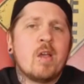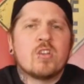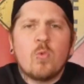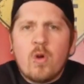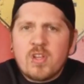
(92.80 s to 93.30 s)

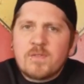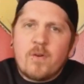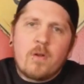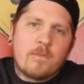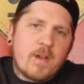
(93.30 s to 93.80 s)
So what is
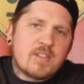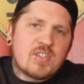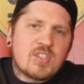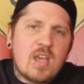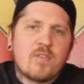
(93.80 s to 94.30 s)
Final
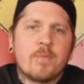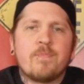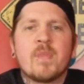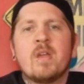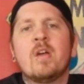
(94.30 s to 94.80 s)
Fantasy VII?
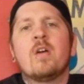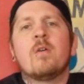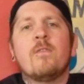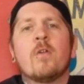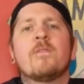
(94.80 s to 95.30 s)

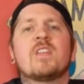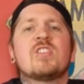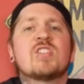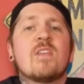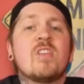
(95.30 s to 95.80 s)
Final
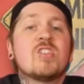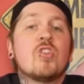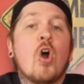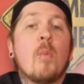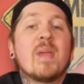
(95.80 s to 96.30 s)
Fantasy VII is
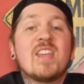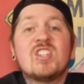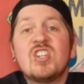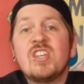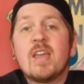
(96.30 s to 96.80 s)
an
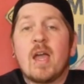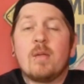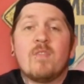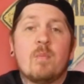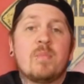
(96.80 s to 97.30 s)
RPG
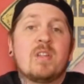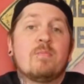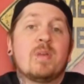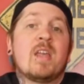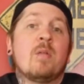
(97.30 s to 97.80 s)
game that
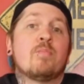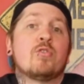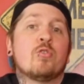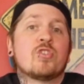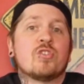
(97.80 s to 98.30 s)
began
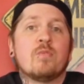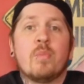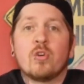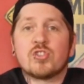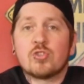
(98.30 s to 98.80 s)
production
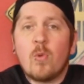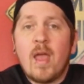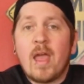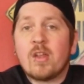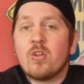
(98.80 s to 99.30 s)
by
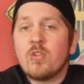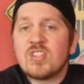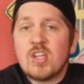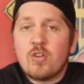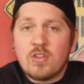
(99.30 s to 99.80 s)
Square in
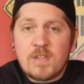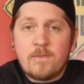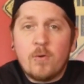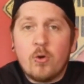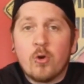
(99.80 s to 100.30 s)

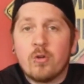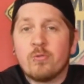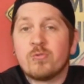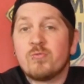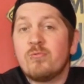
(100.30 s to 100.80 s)
1994 and
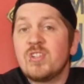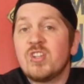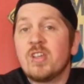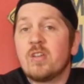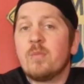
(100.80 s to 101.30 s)
was
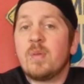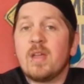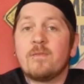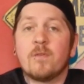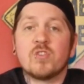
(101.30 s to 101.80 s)
originally going to
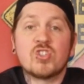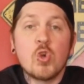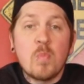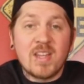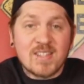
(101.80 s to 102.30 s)
be for the
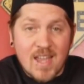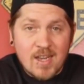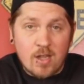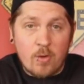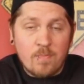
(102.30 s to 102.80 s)
Super
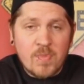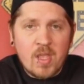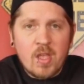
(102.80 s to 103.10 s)
Nintendo.